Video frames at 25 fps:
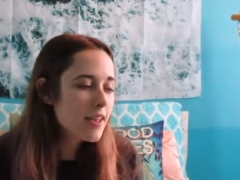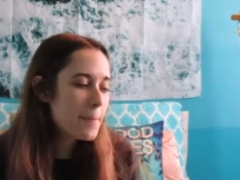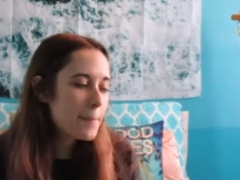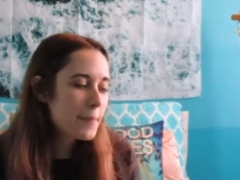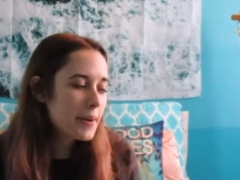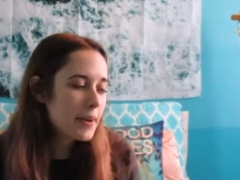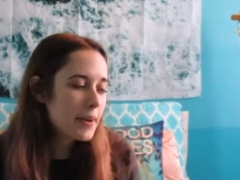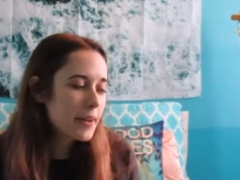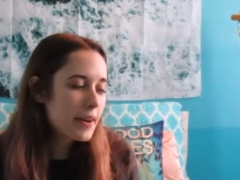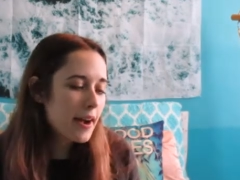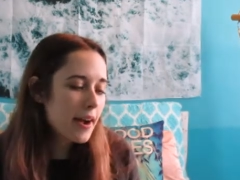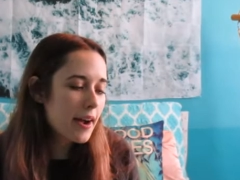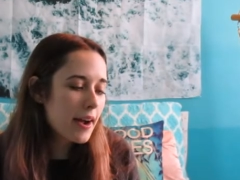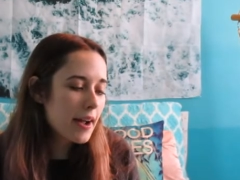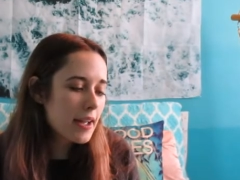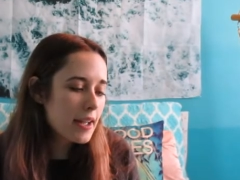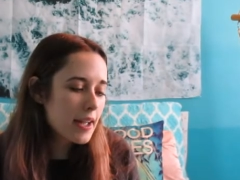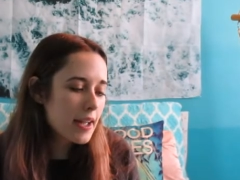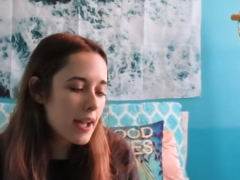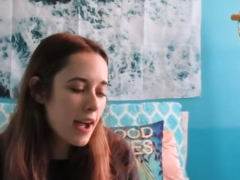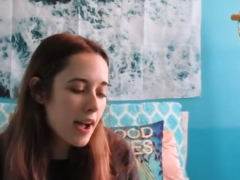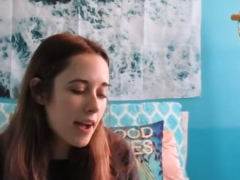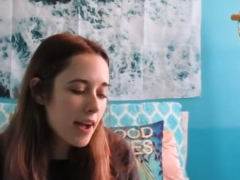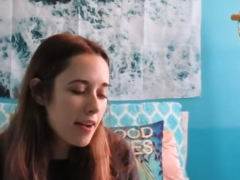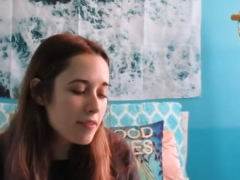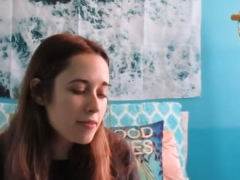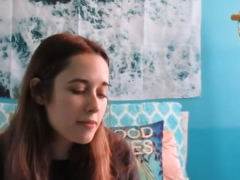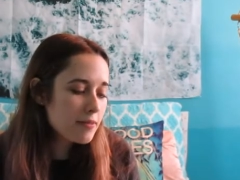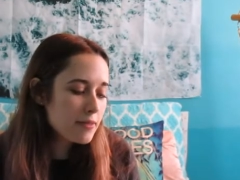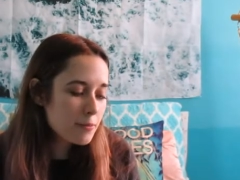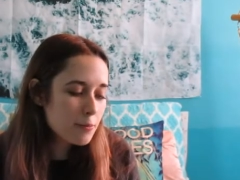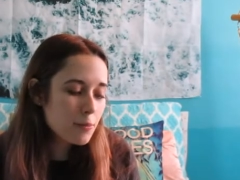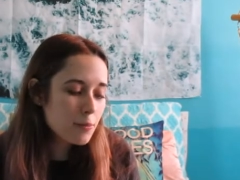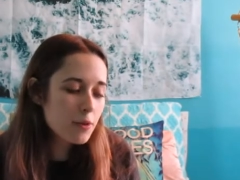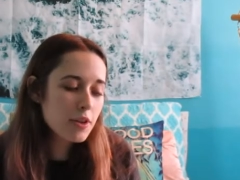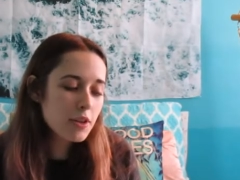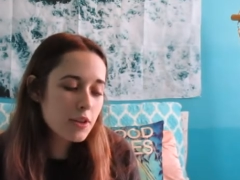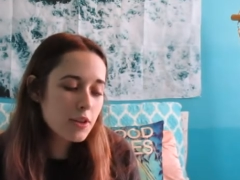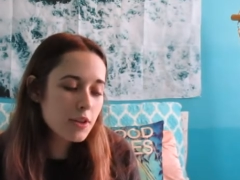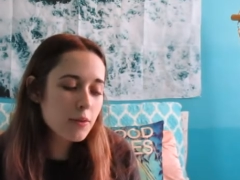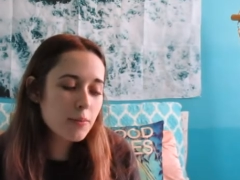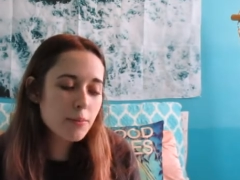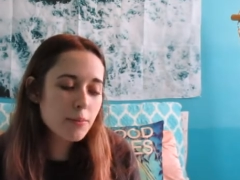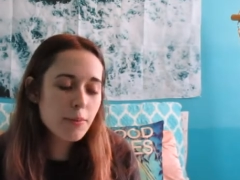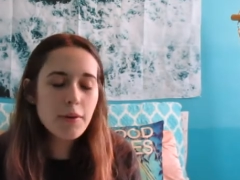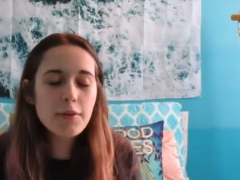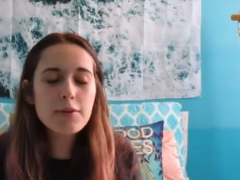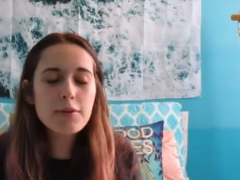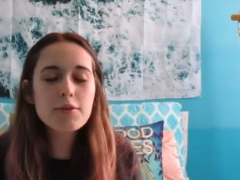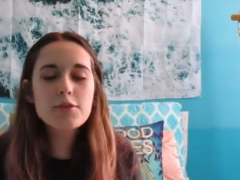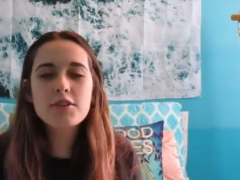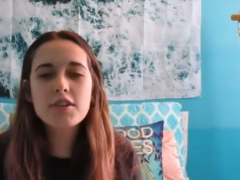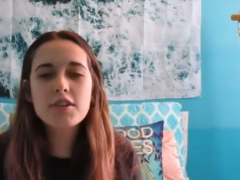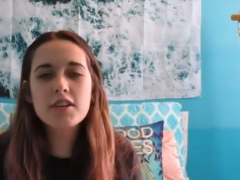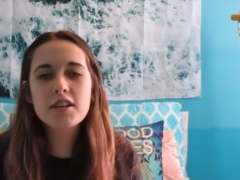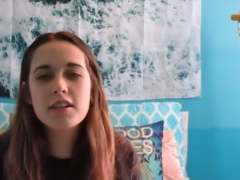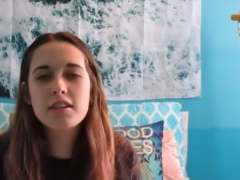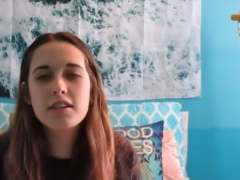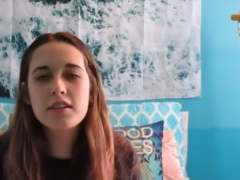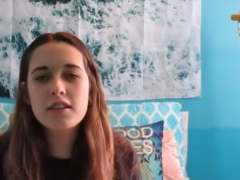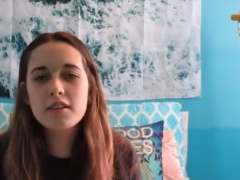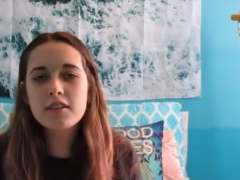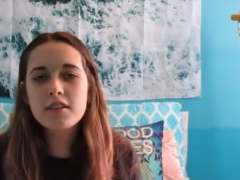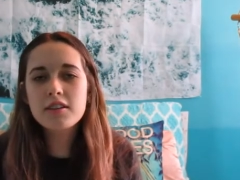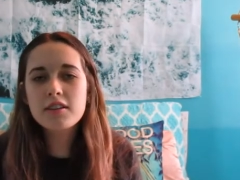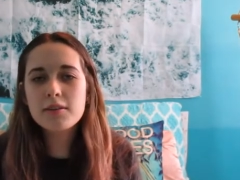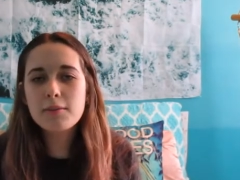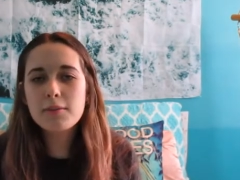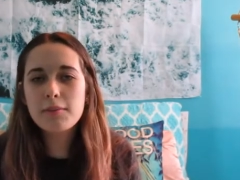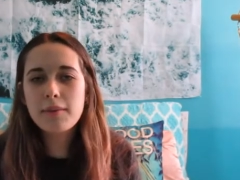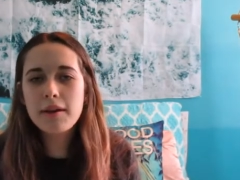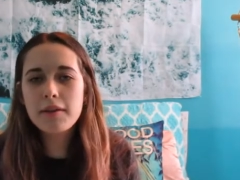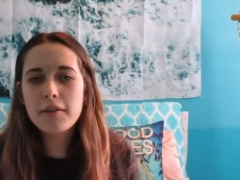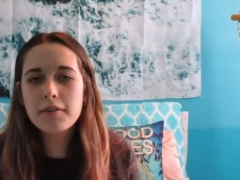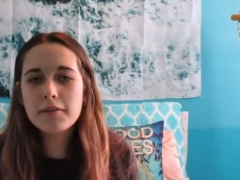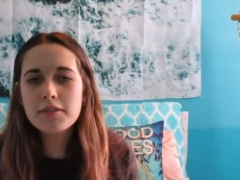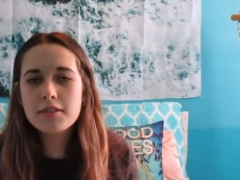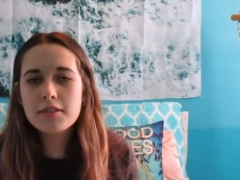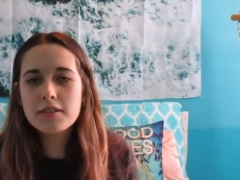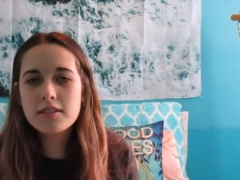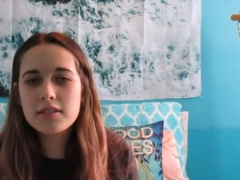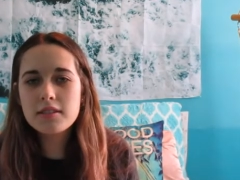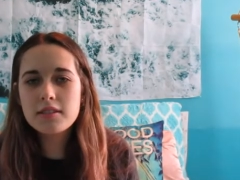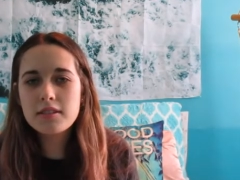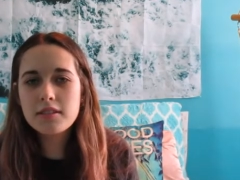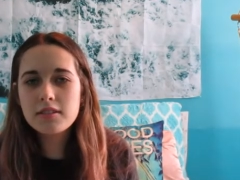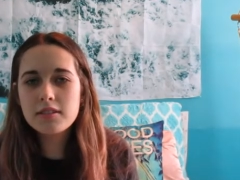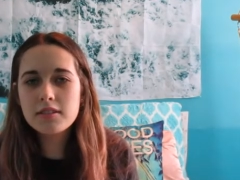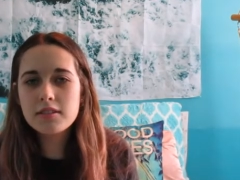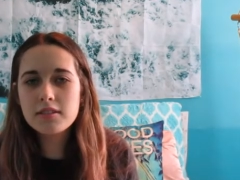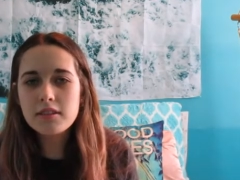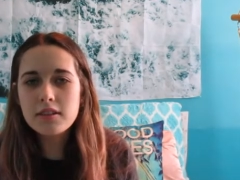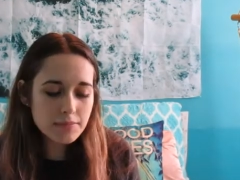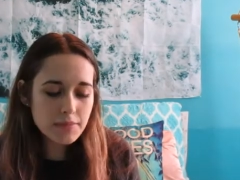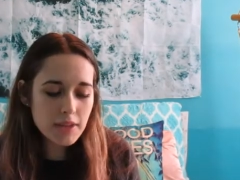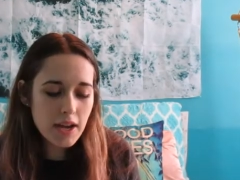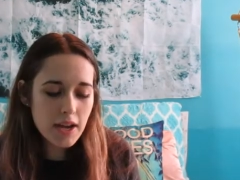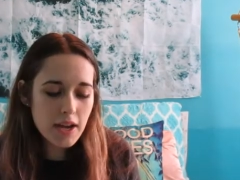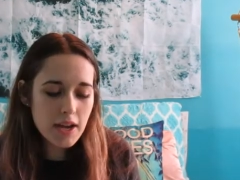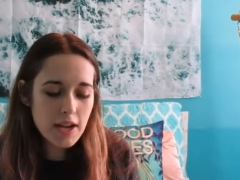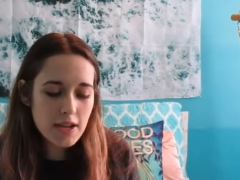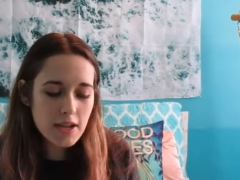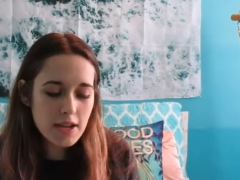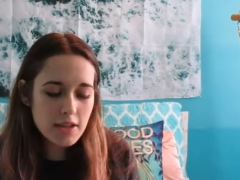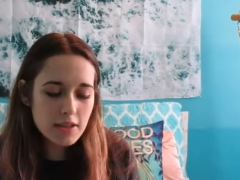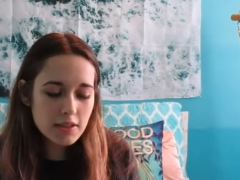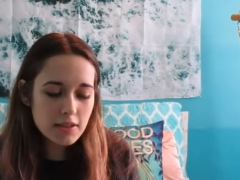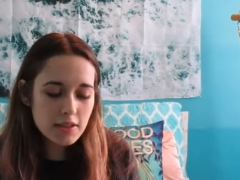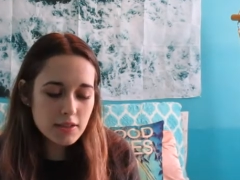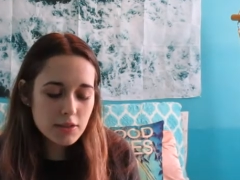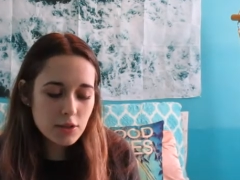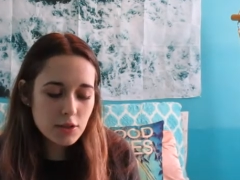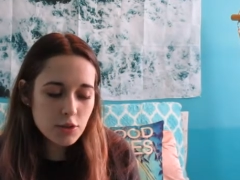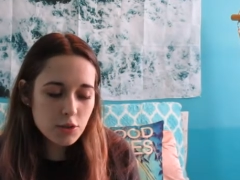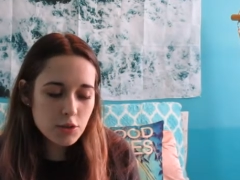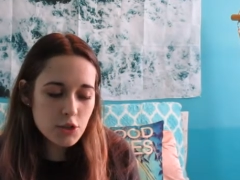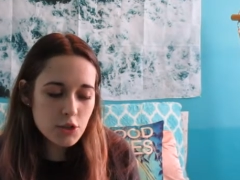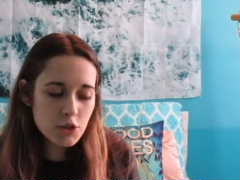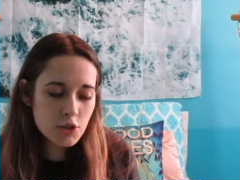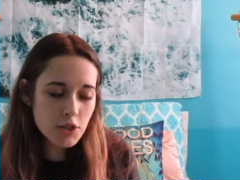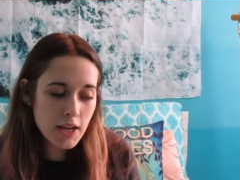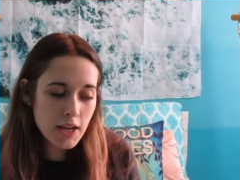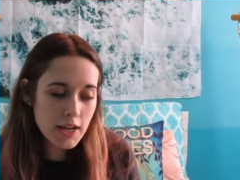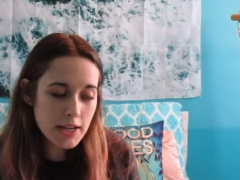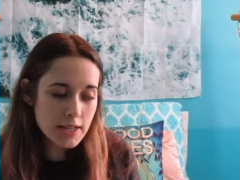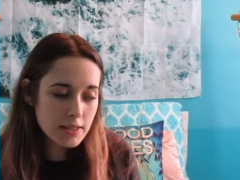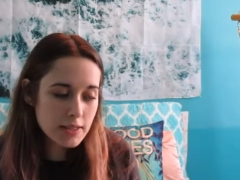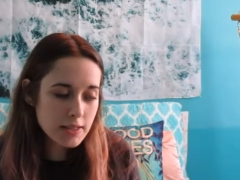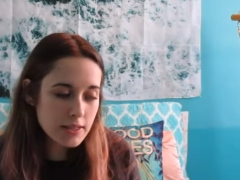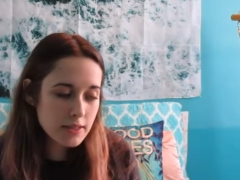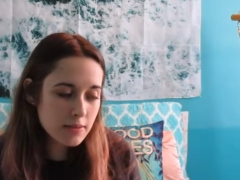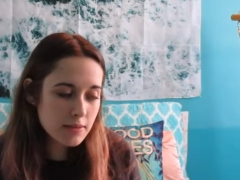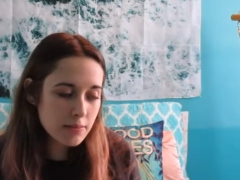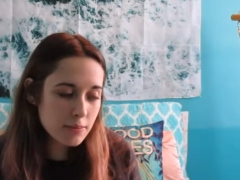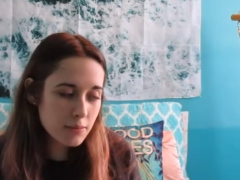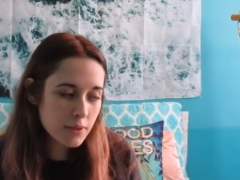but I have been working on poetry a good amount still. I told you last